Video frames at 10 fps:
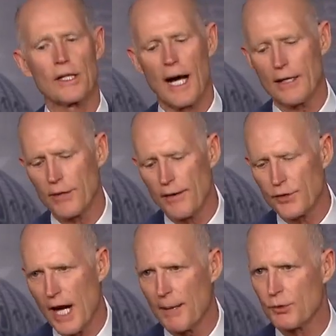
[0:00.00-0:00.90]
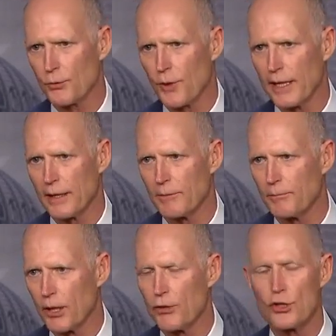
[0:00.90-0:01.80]
I don't have time to read it,
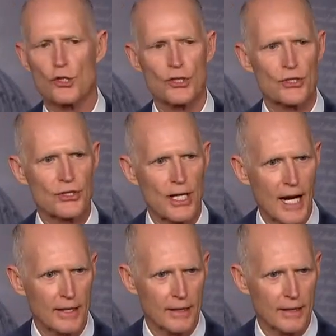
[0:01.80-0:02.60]
but you should just sign